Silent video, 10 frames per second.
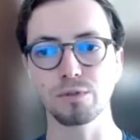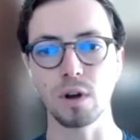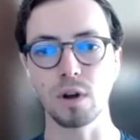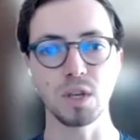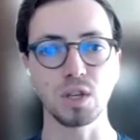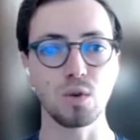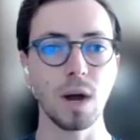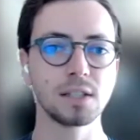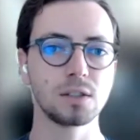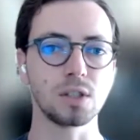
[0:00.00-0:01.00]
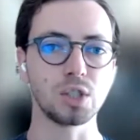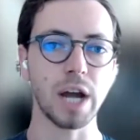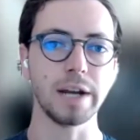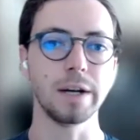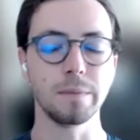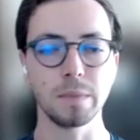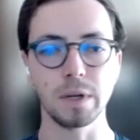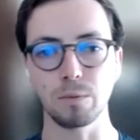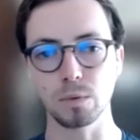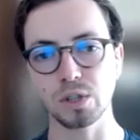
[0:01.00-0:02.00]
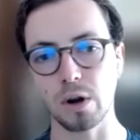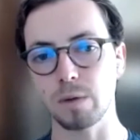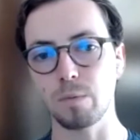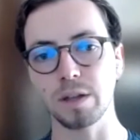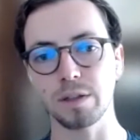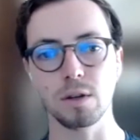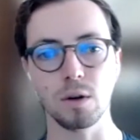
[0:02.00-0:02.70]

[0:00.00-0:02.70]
from the US to China. It started with